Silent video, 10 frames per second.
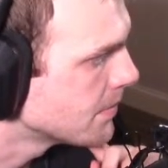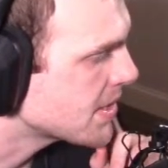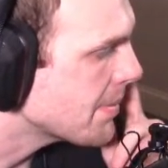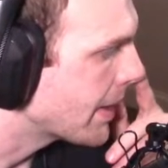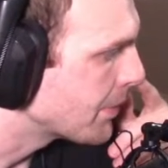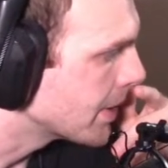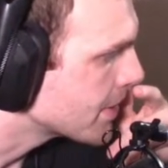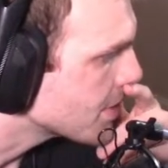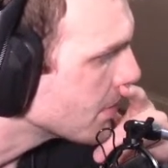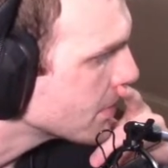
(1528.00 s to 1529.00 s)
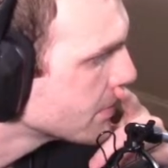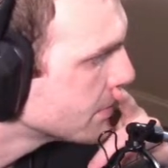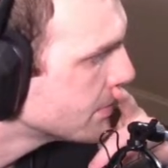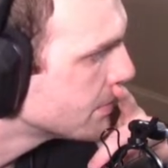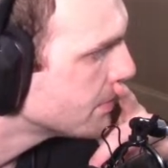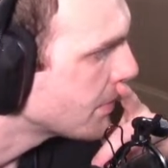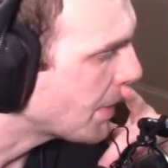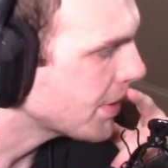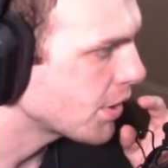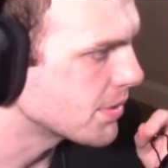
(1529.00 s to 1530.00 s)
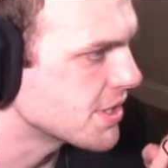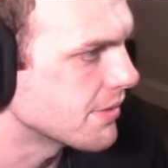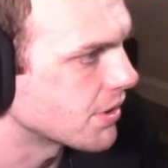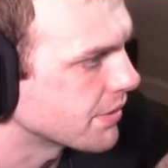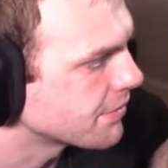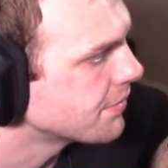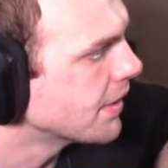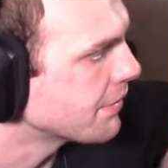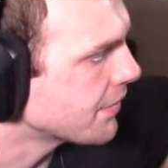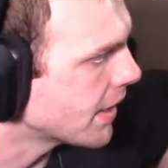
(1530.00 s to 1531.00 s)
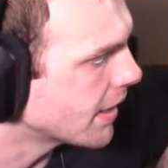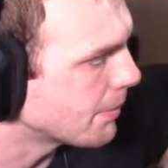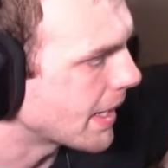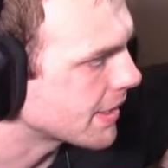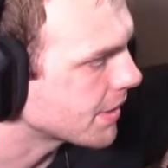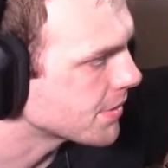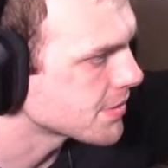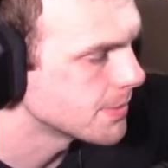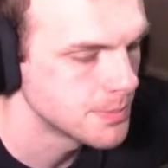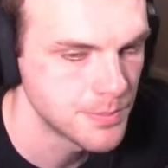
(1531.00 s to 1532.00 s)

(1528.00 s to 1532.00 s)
Same bye week, so I'll probably go receiver if Monty goes.